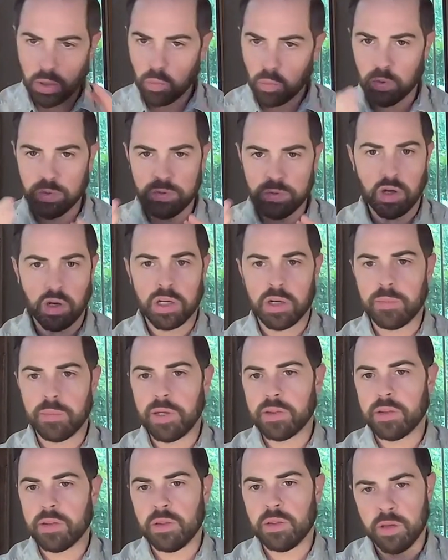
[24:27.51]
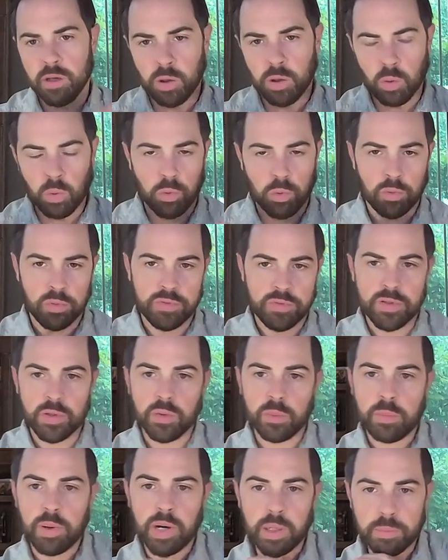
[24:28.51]
We're talking about the deal, we're reviewing
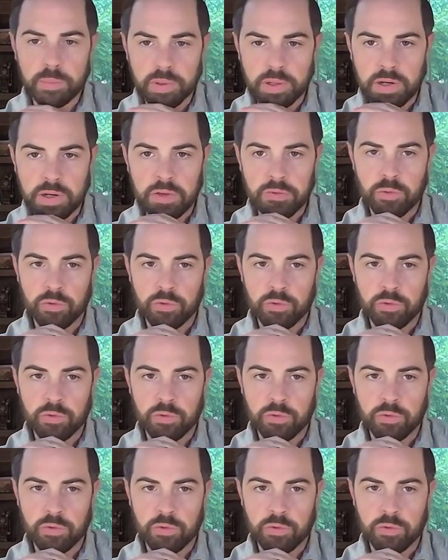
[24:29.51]
pipelines,